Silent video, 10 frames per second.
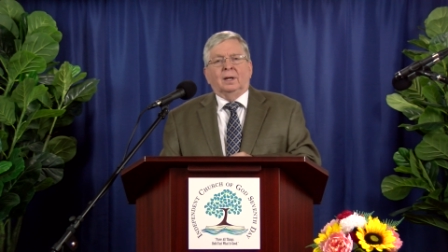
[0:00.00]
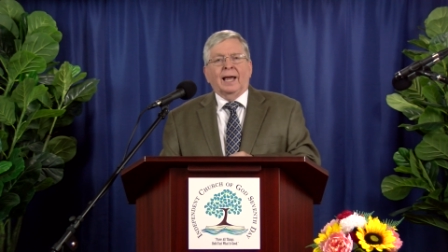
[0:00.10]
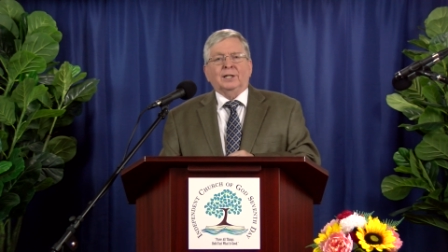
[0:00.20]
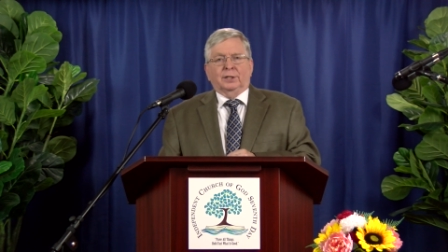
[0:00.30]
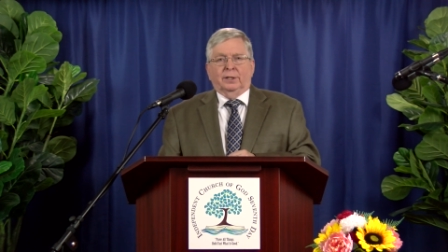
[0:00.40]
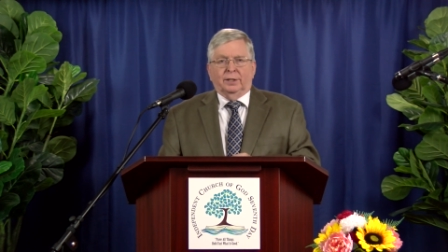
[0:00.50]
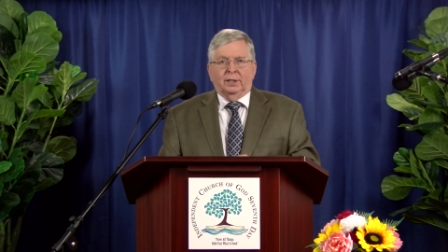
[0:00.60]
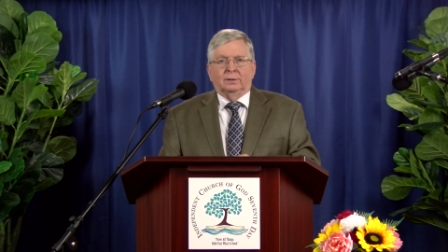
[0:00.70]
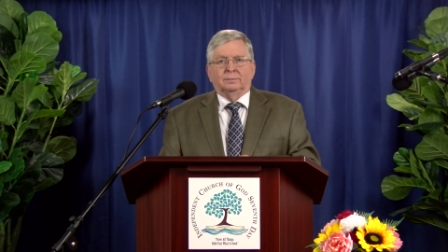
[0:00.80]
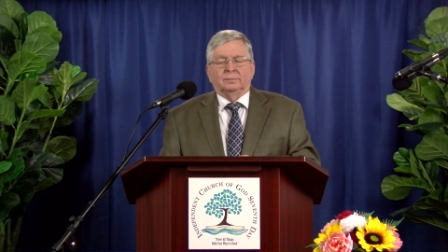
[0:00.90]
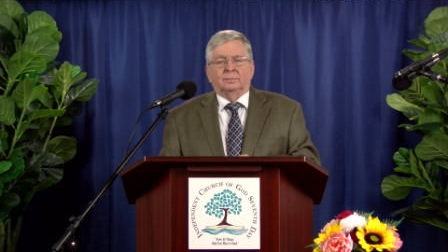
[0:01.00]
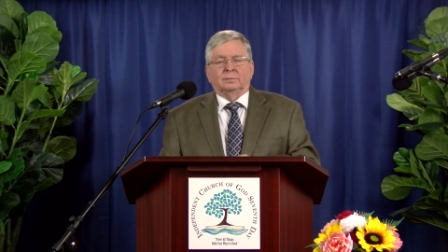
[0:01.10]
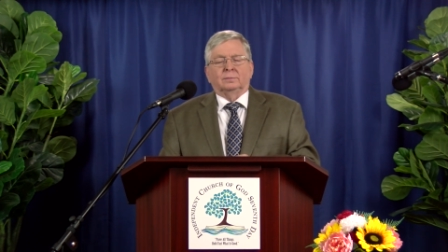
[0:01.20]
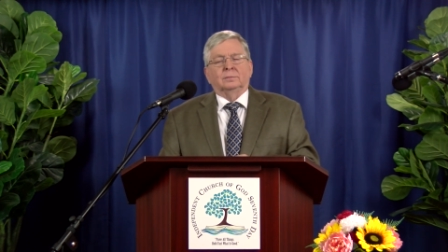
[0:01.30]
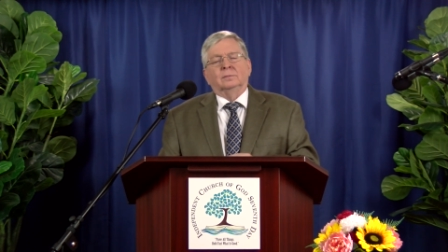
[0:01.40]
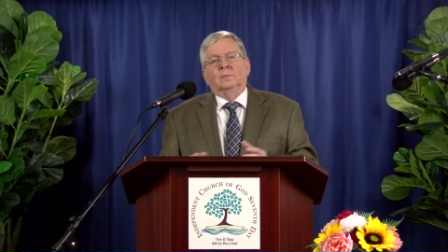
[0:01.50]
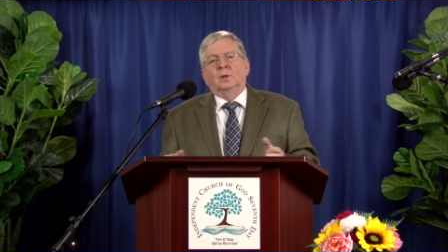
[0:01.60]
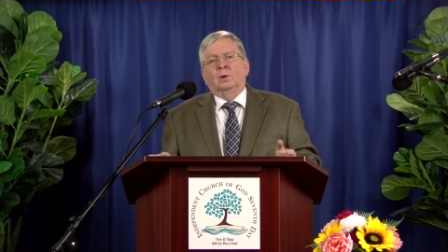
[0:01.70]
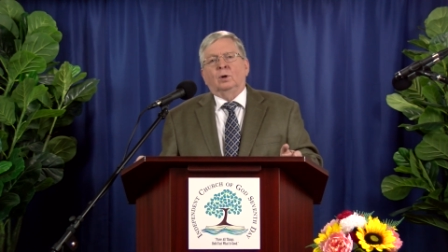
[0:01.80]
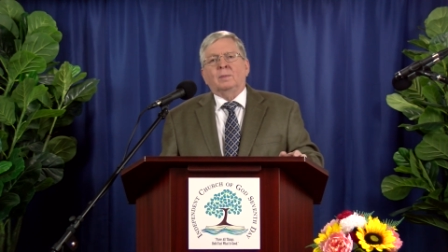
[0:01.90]
Lastly, today,
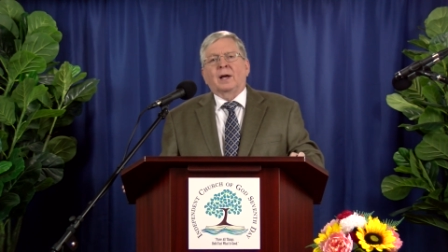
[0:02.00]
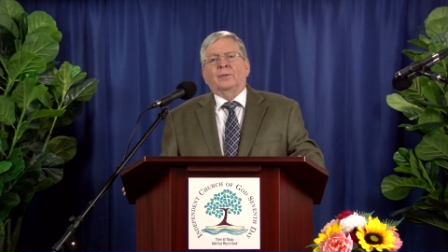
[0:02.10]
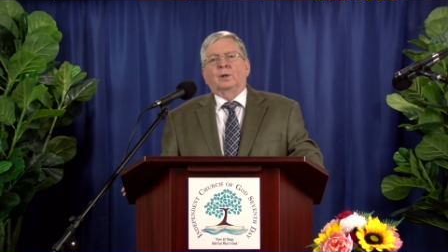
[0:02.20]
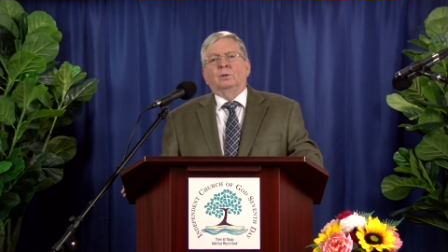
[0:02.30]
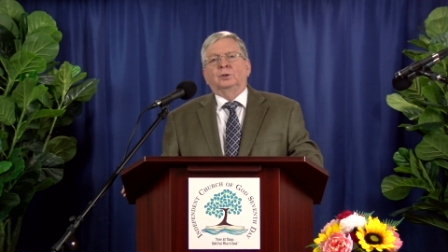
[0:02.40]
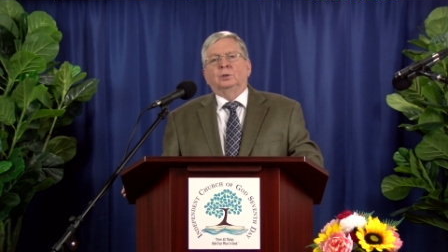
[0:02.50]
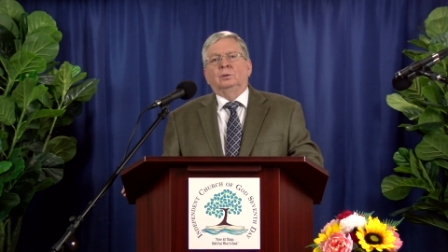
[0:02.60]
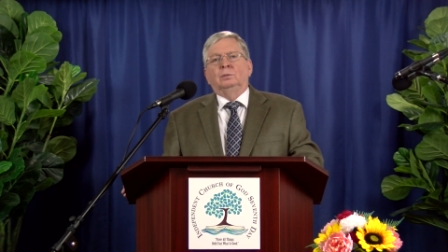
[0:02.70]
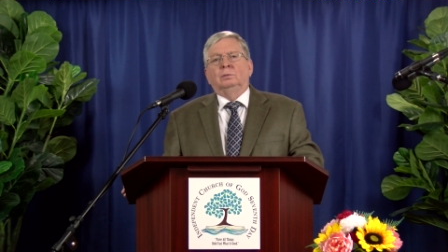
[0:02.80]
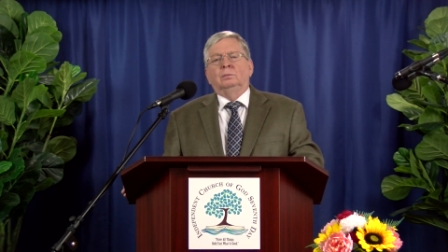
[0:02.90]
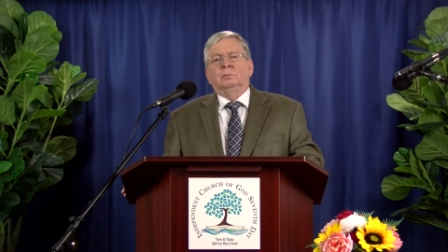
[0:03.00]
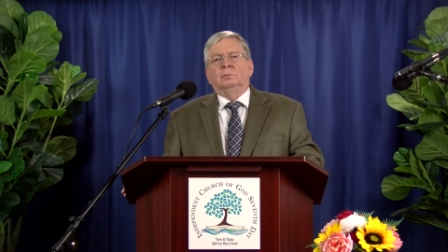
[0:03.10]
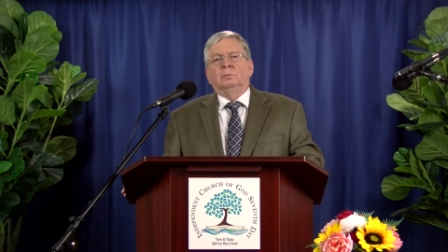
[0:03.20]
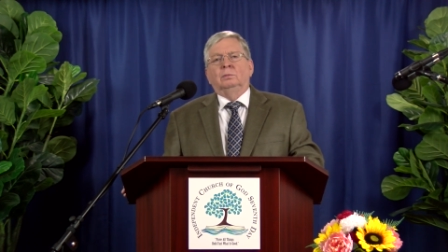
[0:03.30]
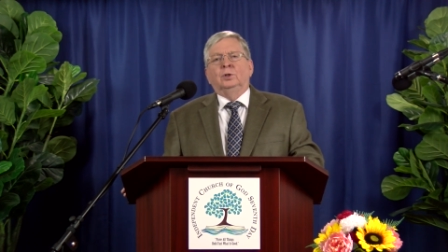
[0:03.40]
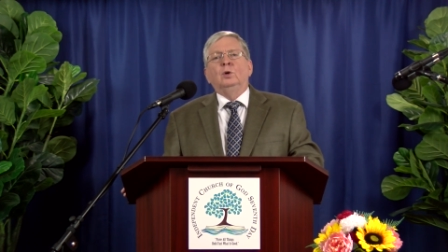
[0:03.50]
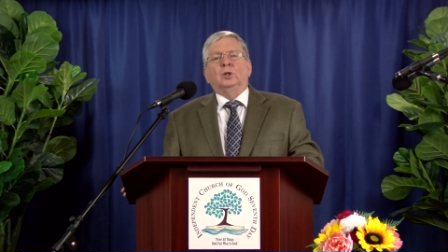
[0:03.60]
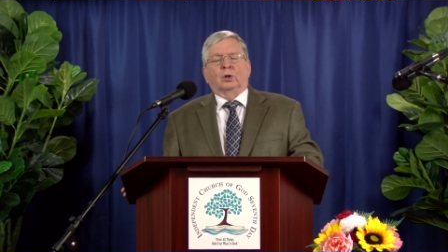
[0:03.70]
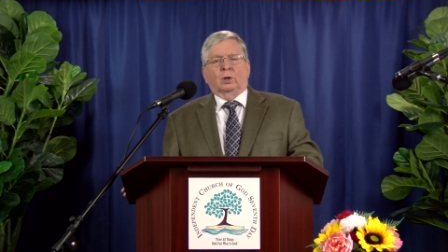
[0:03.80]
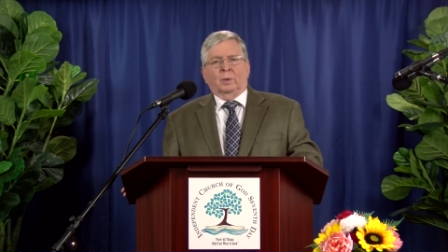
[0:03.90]
what about those who do
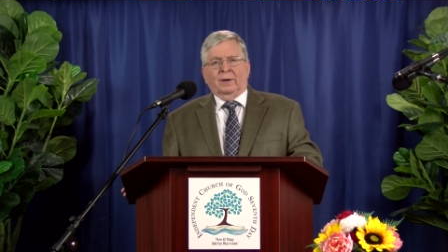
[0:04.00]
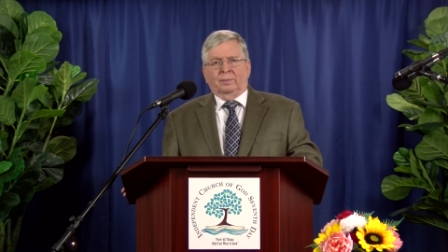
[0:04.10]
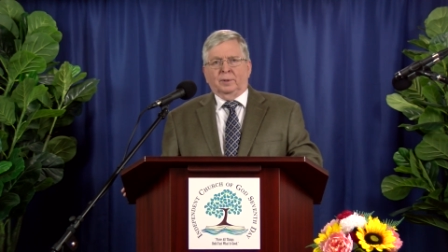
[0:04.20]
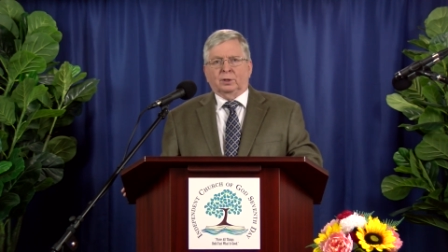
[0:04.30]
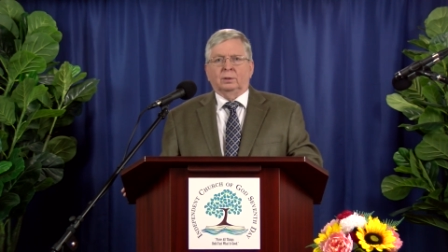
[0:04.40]
turn away from the